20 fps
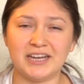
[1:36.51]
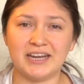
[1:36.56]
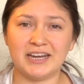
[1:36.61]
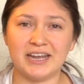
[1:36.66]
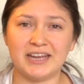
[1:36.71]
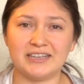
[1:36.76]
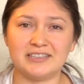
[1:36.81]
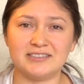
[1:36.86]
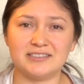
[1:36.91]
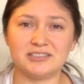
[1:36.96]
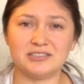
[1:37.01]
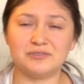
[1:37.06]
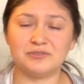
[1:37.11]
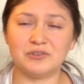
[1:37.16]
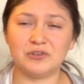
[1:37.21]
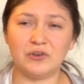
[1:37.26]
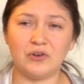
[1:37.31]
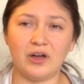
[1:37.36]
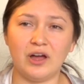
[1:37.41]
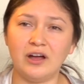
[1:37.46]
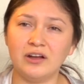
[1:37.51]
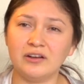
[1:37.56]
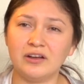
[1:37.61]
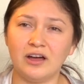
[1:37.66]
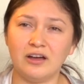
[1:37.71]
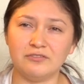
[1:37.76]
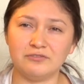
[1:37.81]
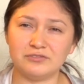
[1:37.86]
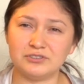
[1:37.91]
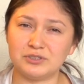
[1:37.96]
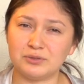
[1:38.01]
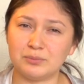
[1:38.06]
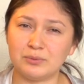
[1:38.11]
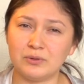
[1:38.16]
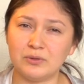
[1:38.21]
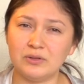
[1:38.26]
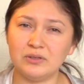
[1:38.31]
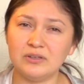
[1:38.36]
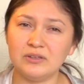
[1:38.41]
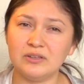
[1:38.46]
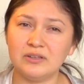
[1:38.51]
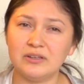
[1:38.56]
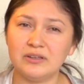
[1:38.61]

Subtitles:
and I just feel uncomfortable,